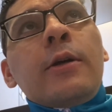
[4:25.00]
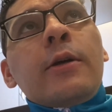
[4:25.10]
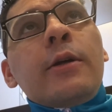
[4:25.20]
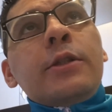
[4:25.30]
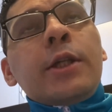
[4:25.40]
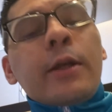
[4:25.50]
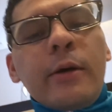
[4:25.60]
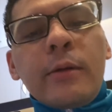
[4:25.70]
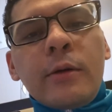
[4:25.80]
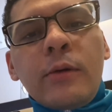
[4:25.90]
Gonna check
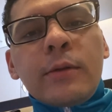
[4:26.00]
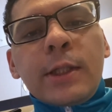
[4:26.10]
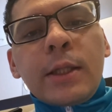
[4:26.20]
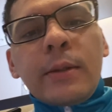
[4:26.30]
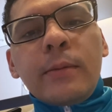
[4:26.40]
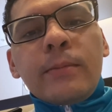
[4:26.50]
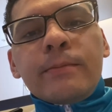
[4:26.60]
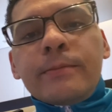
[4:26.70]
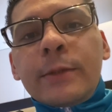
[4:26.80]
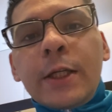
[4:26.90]
out the hotel,
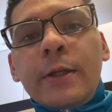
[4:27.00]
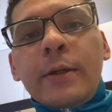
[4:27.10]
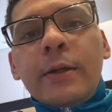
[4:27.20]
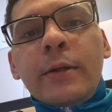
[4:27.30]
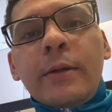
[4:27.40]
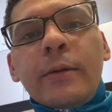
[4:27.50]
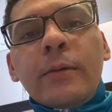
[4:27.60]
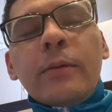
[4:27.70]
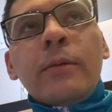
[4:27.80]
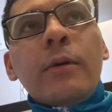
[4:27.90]
and
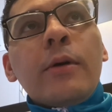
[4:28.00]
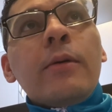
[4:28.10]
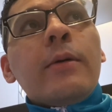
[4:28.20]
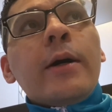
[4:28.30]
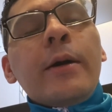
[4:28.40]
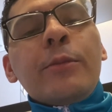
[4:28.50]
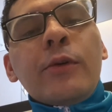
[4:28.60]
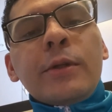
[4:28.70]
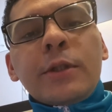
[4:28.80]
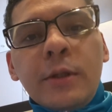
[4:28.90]
well, I'm
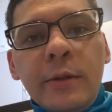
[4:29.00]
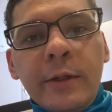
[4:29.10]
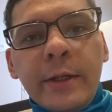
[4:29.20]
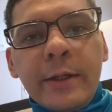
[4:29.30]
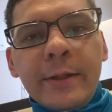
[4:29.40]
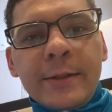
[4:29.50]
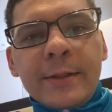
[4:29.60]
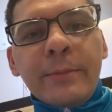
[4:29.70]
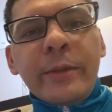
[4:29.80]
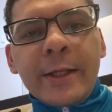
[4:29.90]
gonna show you guys
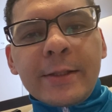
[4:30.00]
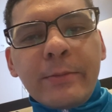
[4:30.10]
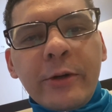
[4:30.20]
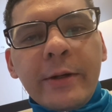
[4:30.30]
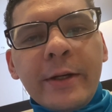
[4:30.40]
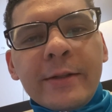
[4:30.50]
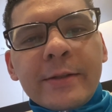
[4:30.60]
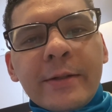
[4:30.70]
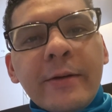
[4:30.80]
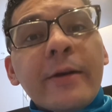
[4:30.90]
the big
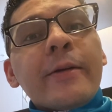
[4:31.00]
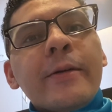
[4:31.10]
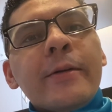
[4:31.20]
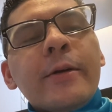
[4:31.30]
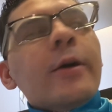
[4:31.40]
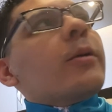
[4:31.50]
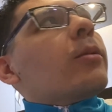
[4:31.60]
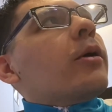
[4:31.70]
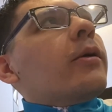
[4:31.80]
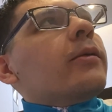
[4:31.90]
surprise. All right,
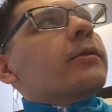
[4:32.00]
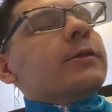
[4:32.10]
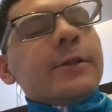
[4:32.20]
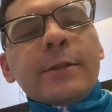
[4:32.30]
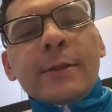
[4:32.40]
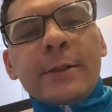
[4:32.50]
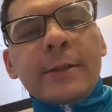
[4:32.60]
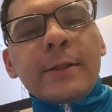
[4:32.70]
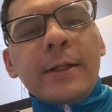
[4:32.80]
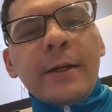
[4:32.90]
well,
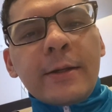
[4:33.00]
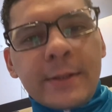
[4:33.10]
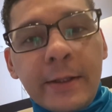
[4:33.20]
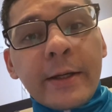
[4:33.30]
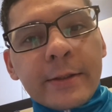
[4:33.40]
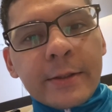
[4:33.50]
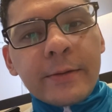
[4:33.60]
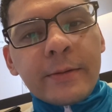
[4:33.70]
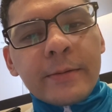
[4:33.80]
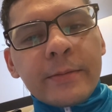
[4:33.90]
I'll see you guys soon.